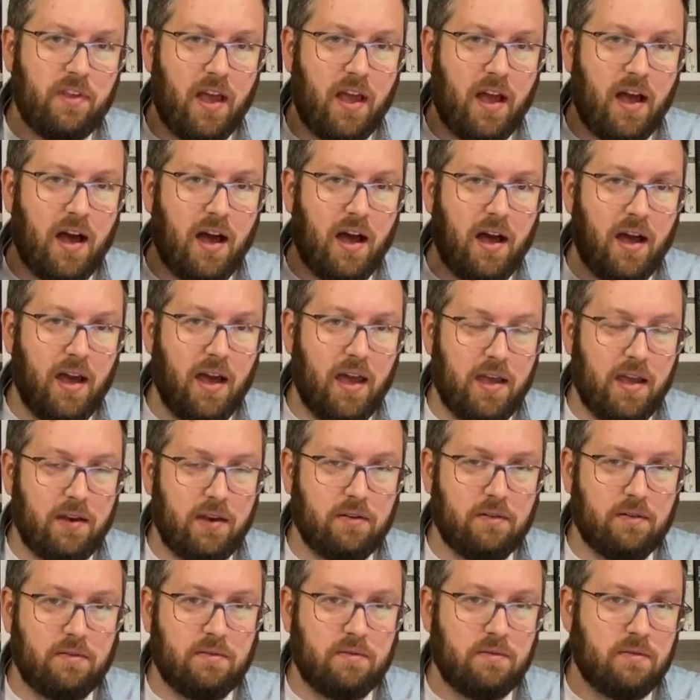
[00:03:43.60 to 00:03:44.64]
uh,
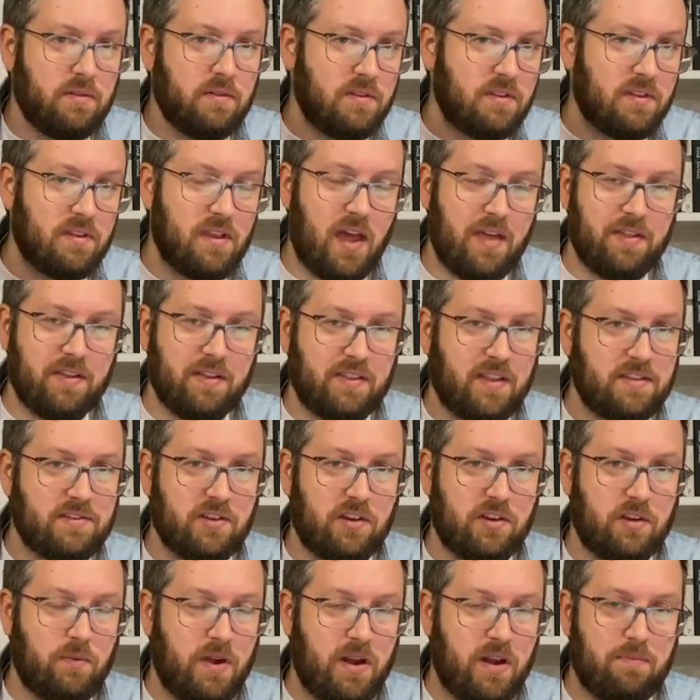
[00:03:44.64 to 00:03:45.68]
and I think that's a
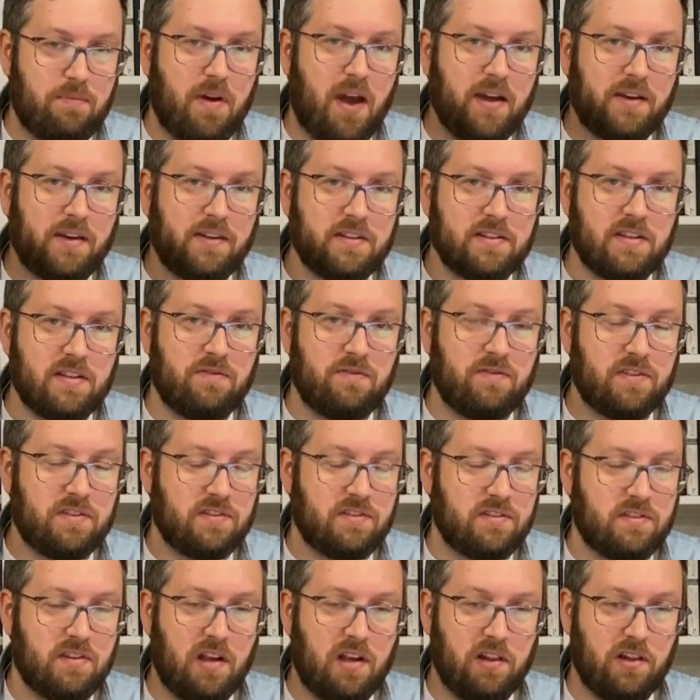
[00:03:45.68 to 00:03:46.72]
good way to practice if
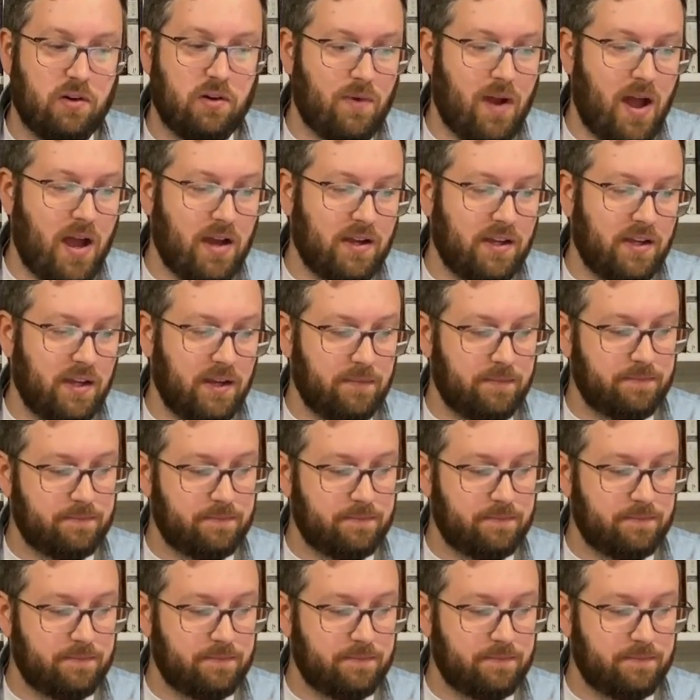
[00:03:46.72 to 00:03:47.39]
it's a little rocky.